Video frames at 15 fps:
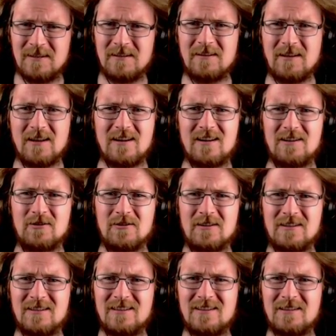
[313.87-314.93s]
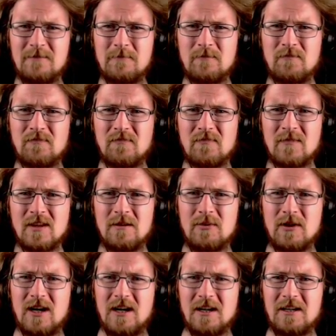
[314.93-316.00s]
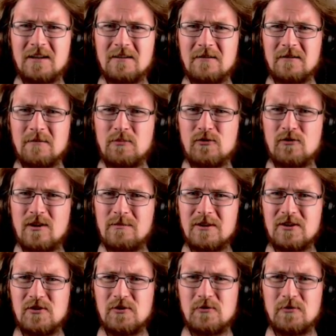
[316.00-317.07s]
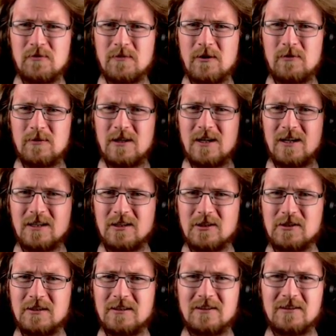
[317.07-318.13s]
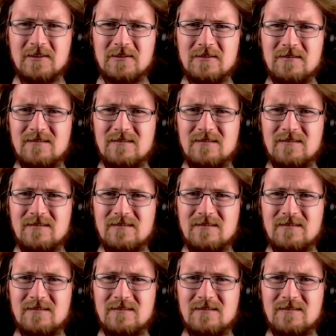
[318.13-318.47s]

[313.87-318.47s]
Don't know. But I can promise you wholeheartedly that